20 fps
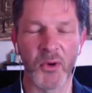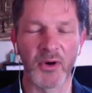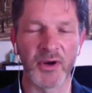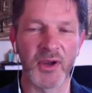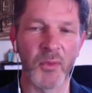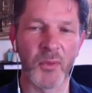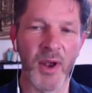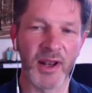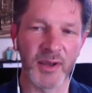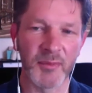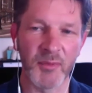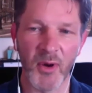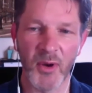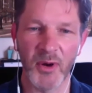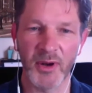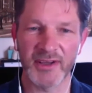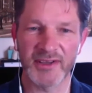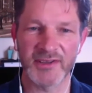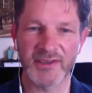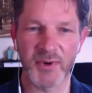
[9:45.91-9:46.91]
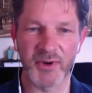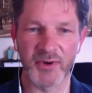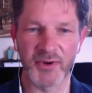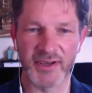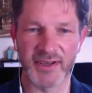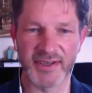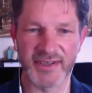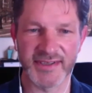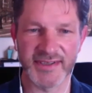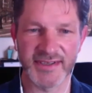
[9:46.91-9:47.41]
You welcome all
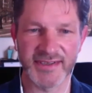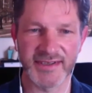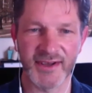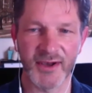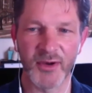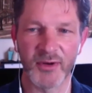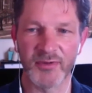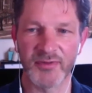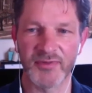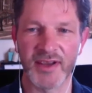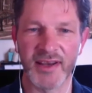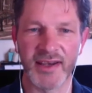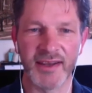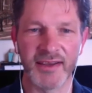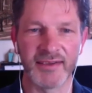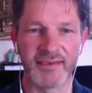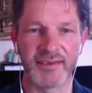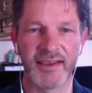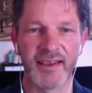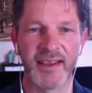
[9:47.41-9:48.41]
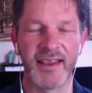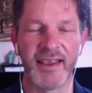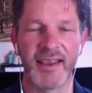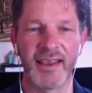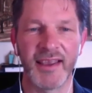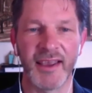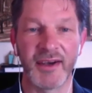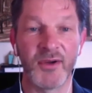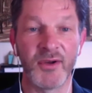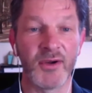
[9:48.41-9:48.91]
experiences, all feelings,
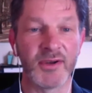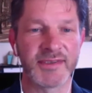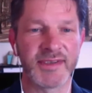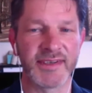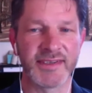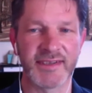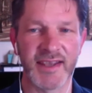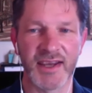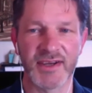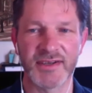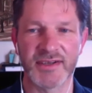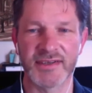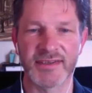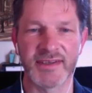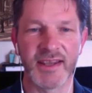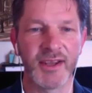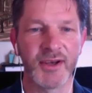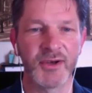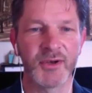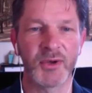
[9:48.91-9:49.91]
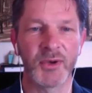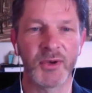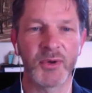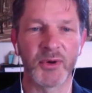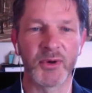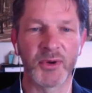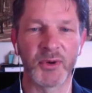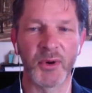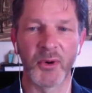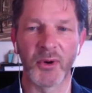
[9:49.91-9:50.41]
and all sensations to your
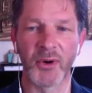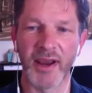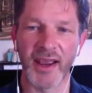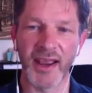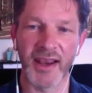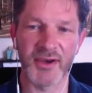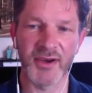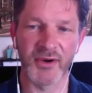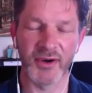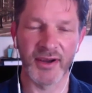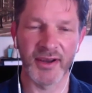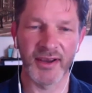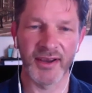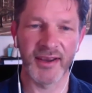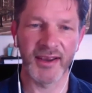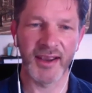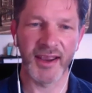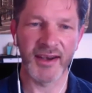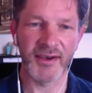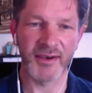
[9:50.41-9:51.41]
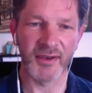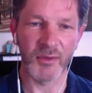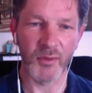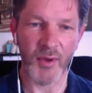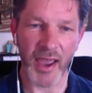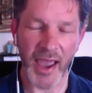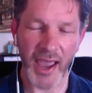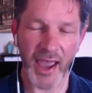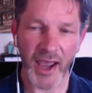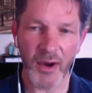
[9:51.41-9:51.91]
door. And
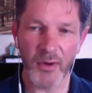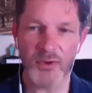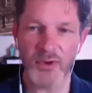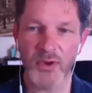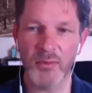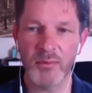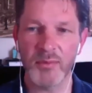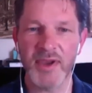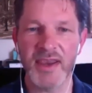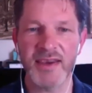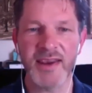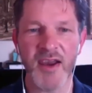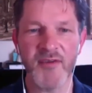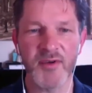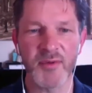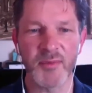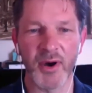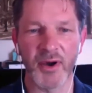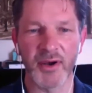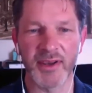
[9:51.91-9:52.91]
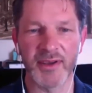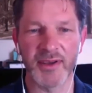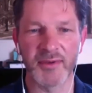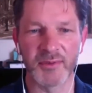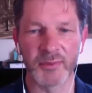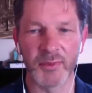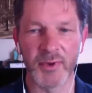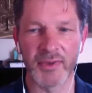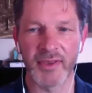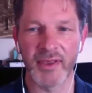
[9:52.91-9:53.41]
how you meet everybody is
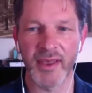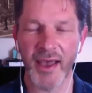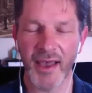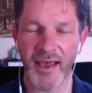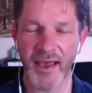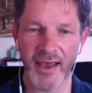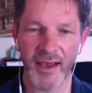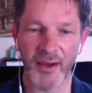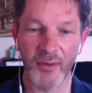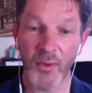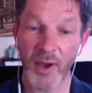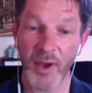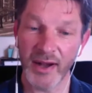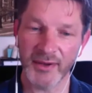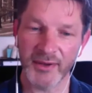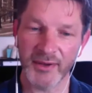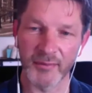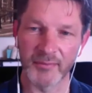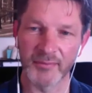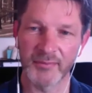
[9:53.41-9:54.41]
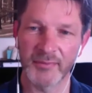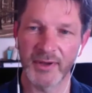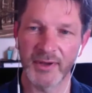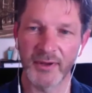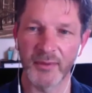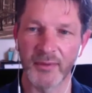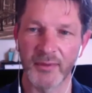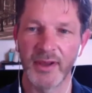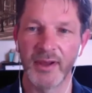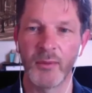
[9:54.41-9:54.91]
with, welcome,
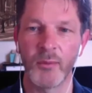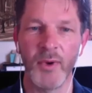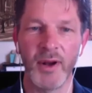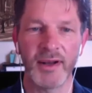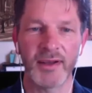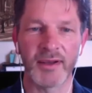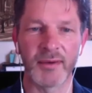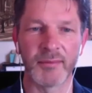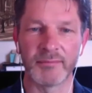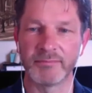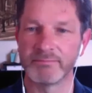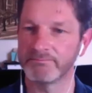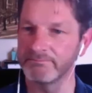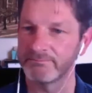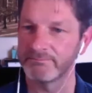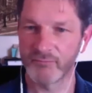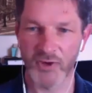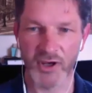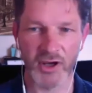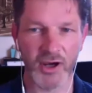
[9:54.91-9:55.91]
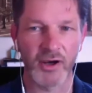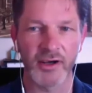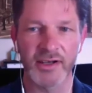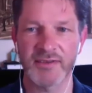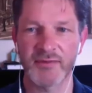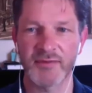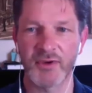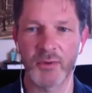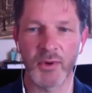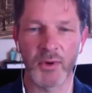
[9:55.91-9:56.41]
welcome, regardless of
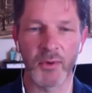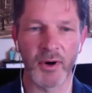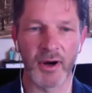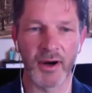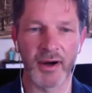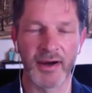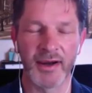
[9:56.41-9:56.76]
who you are.